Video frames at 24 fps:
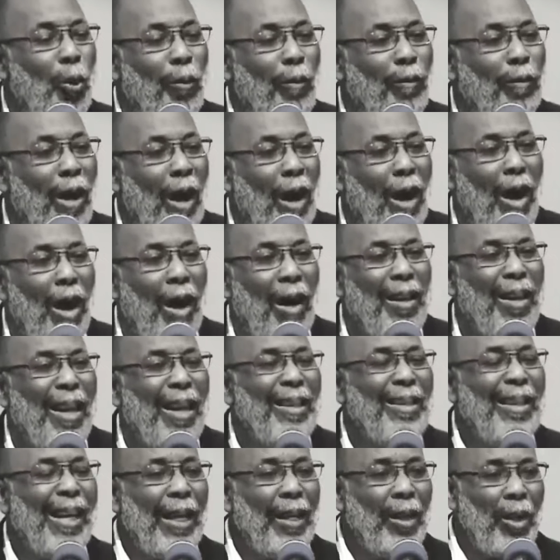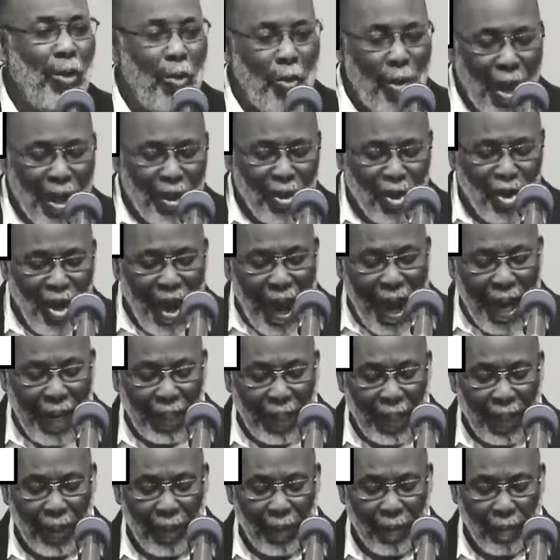the Word of God, then you are
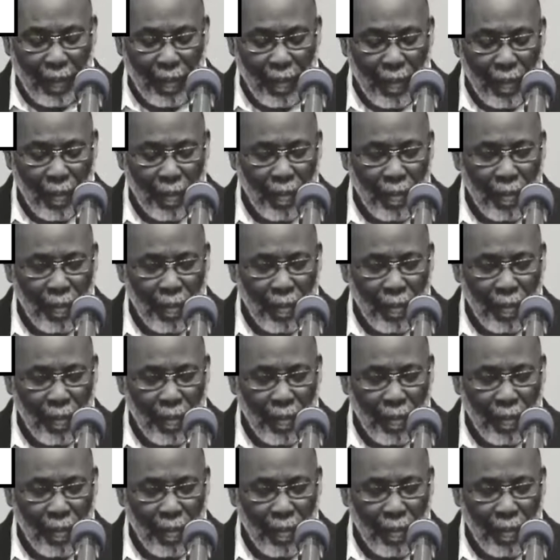shining.